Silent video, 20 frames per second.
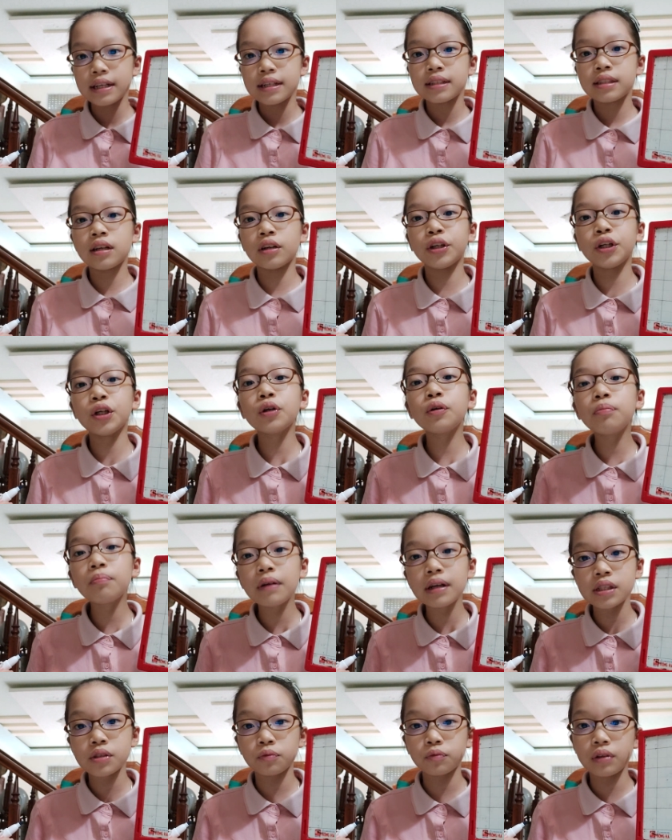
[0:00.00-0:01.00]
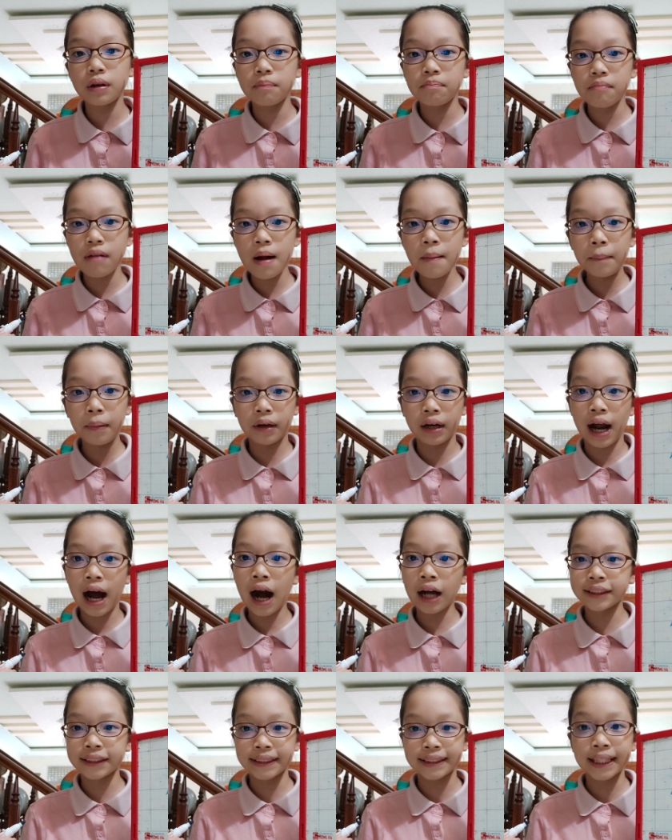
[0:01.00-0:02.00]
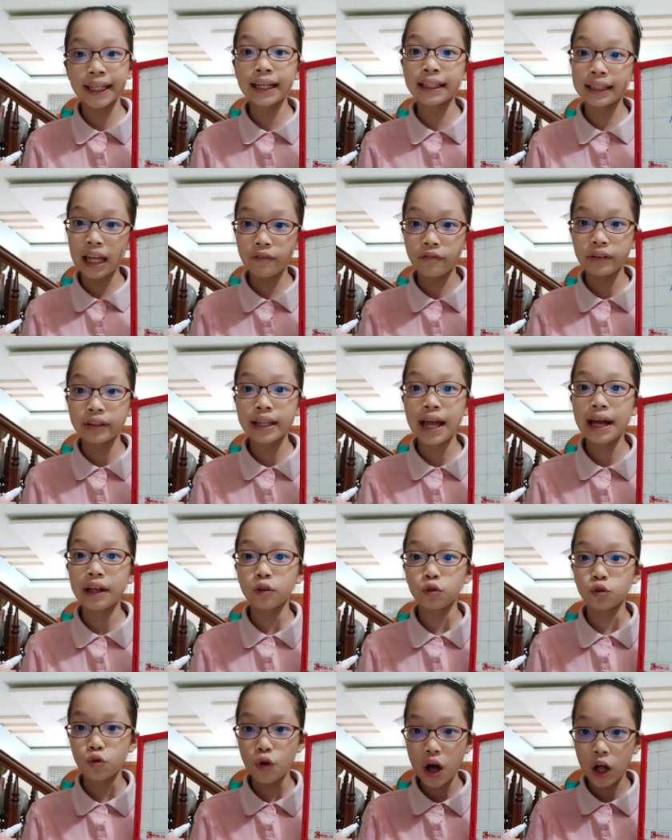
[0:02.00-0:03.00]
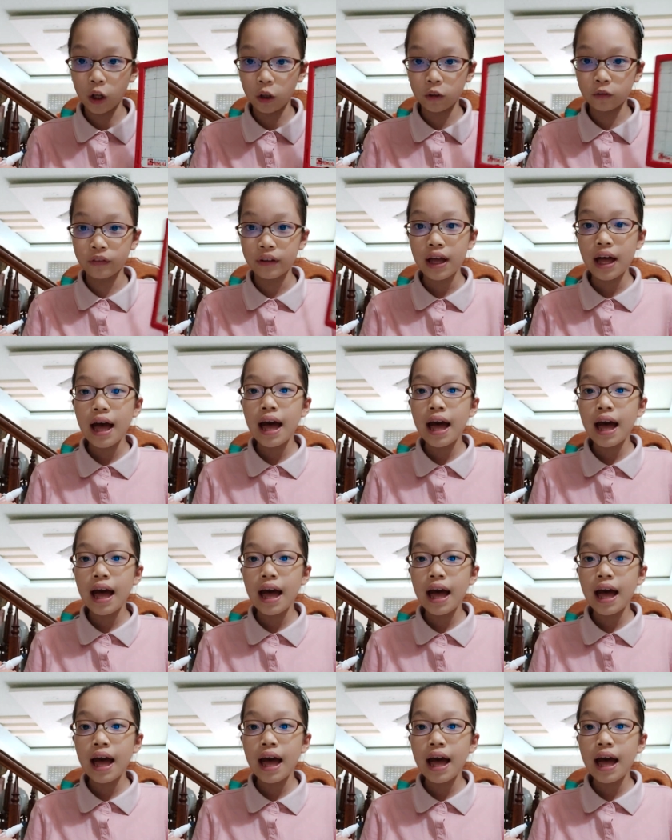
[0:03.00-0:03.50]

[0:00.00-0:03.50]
So you must remember how to say 11 and 12.